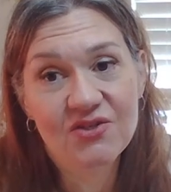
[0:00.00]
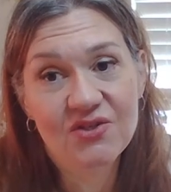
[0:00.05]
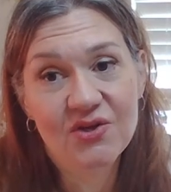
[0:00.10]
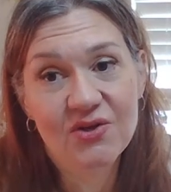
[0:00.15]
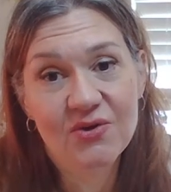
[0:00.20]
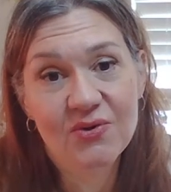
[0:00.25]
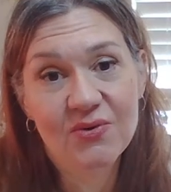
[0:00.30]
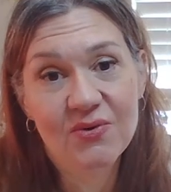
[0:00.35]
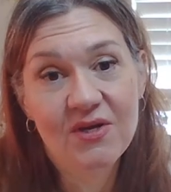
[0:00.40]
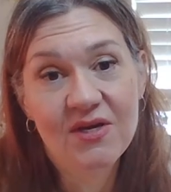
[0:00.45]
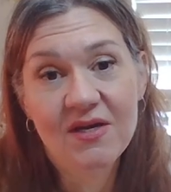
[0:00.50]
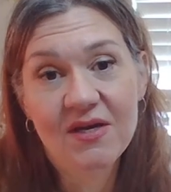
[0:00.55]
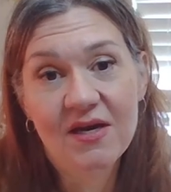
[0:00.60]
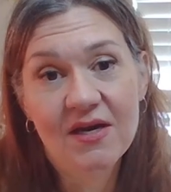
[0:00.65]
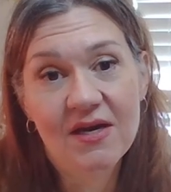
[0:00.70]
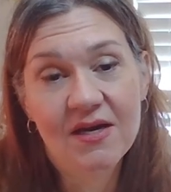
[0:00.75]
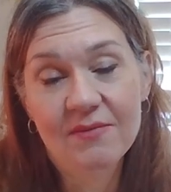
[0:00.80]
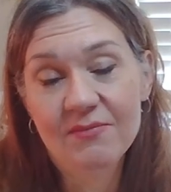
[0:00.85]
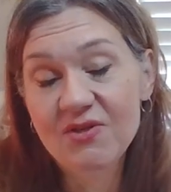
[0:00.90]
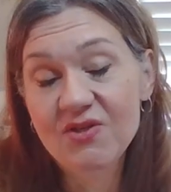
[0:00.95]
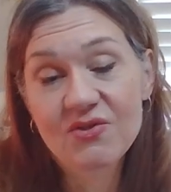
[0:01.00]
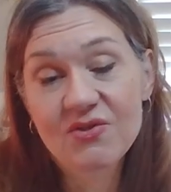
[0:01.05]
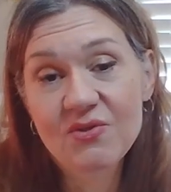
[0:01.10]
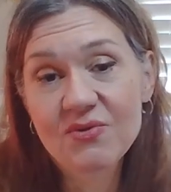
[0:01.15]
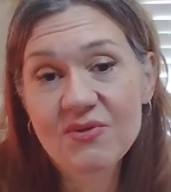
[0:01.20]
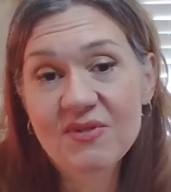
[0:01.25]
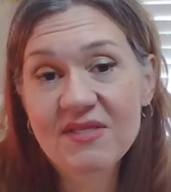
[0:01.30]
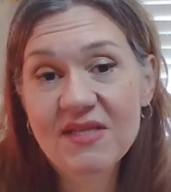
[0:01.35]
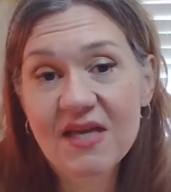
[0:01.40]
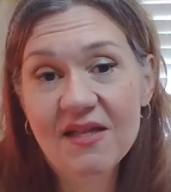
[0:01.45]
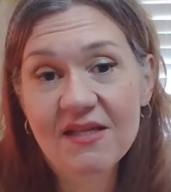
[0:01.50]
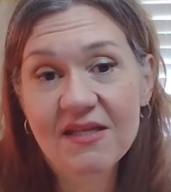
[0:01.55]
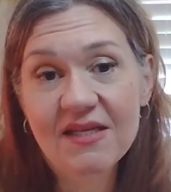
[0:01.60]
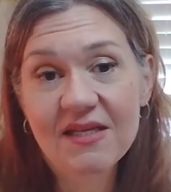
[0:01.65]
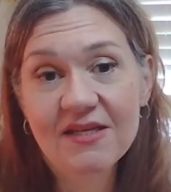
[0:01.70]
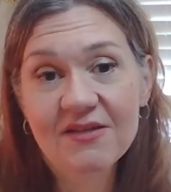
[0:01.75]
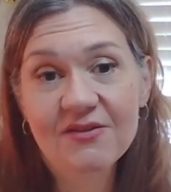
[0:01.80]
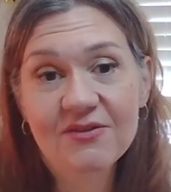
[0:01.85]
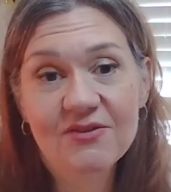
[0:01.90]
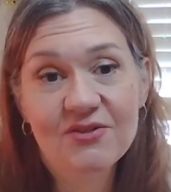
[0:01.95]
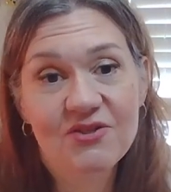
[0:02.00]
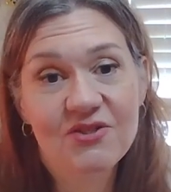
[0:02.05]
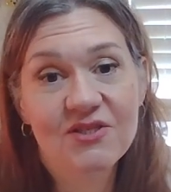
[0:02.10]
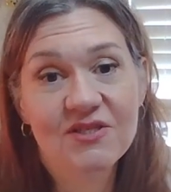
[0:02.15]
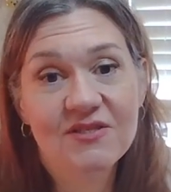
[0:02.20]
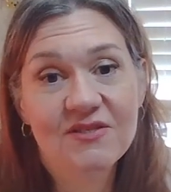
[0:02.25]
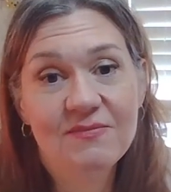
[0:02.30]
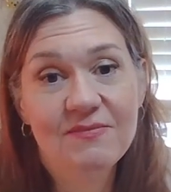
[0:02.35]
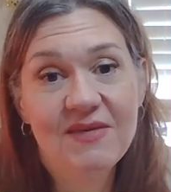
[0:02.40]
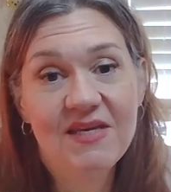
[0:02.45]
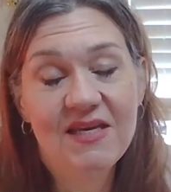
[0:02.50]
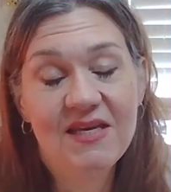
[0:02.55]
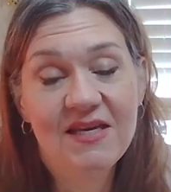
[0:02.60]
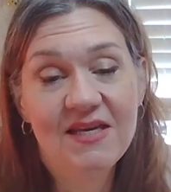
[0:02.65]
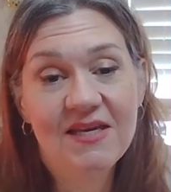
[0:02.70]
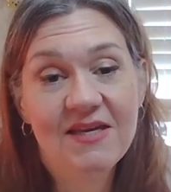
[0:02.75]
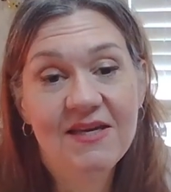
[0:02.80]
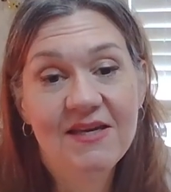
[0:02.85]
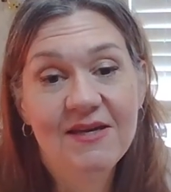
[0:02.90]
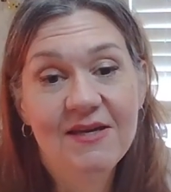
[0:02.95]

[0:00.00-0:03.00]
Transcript: So um, there's no selling, there's just me,